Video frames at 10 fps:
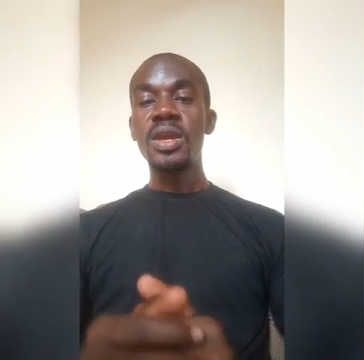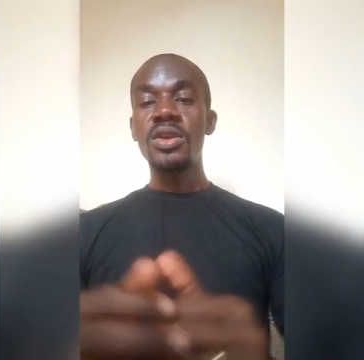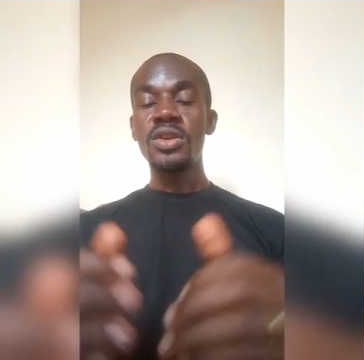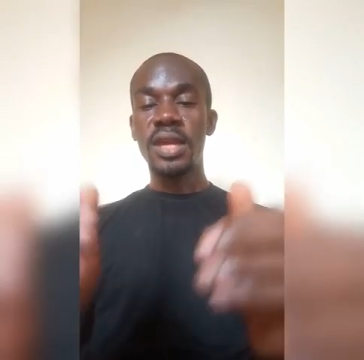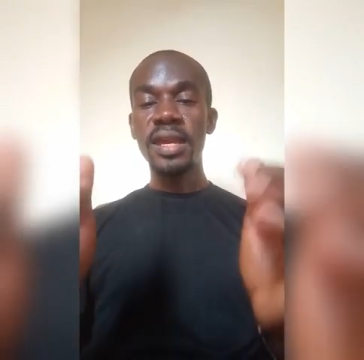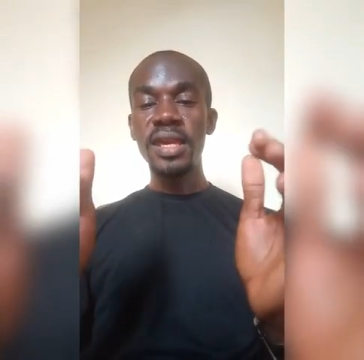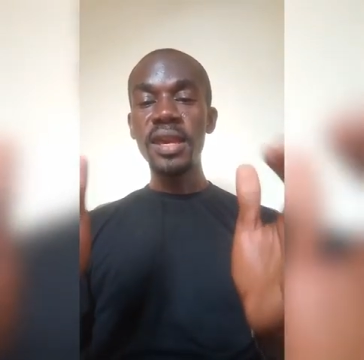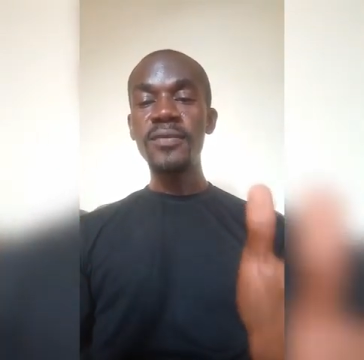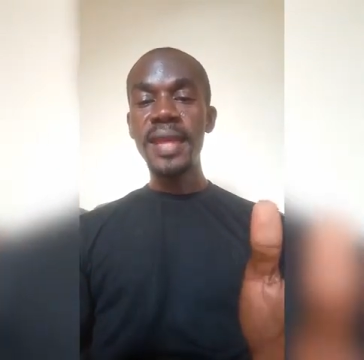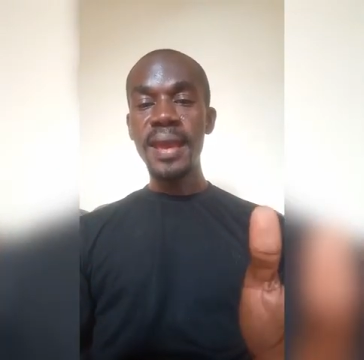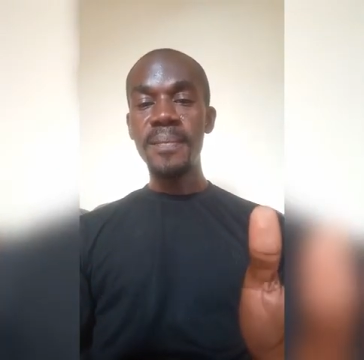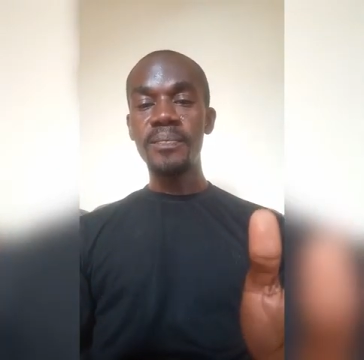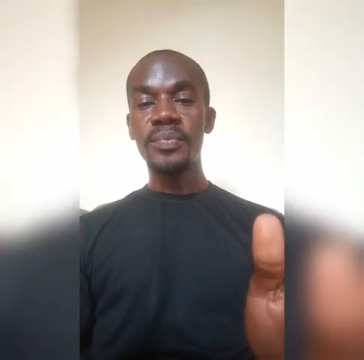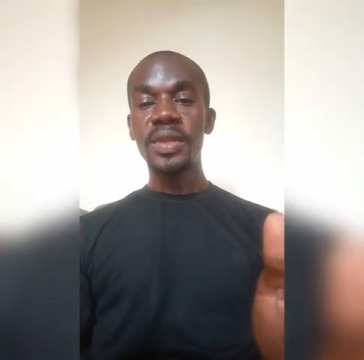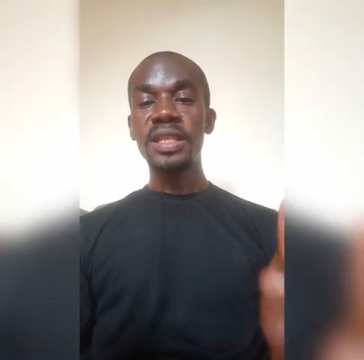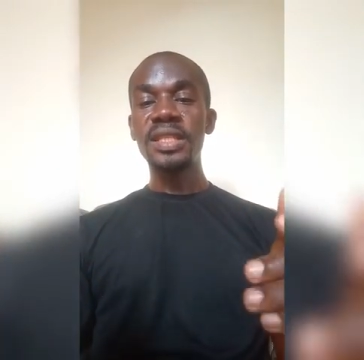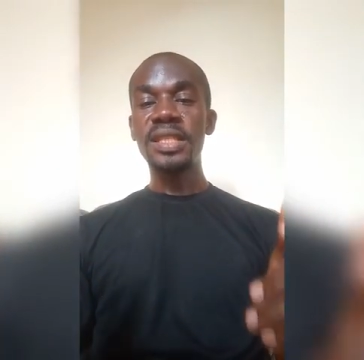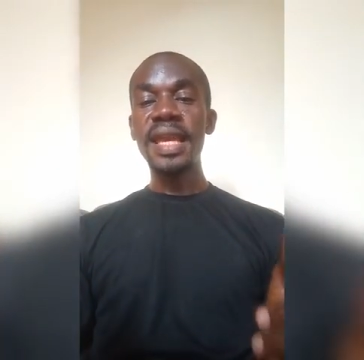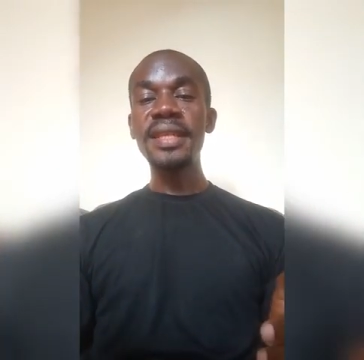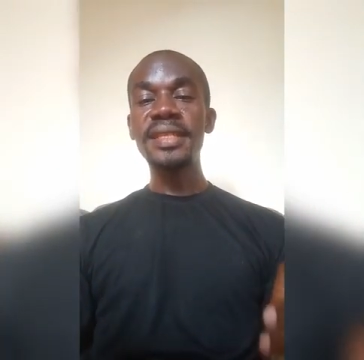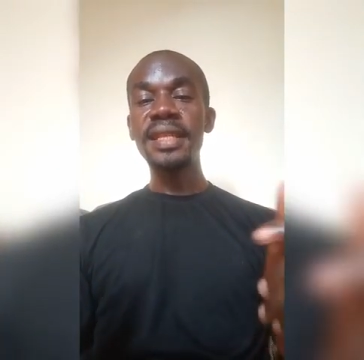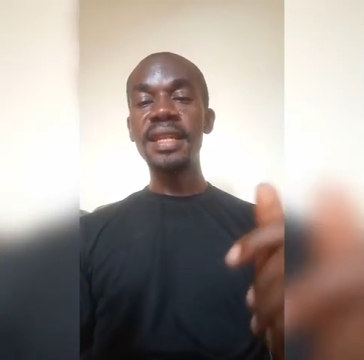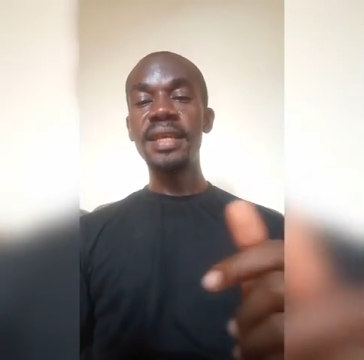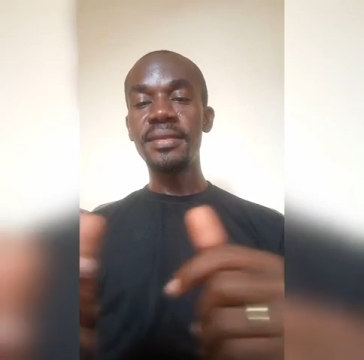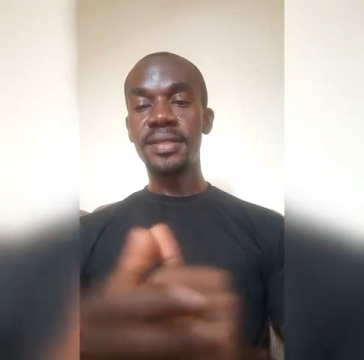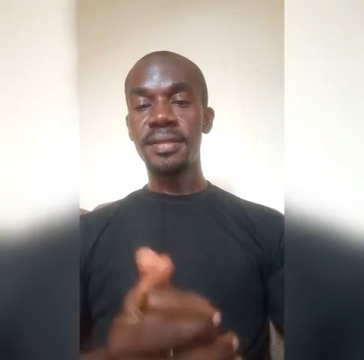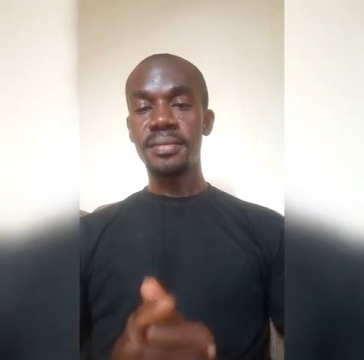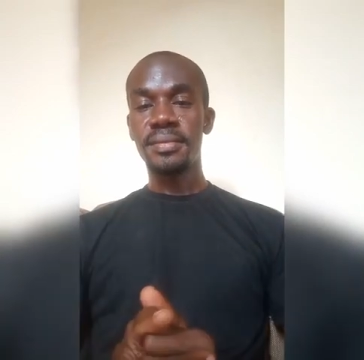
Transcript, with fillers: You can give them scent leaves.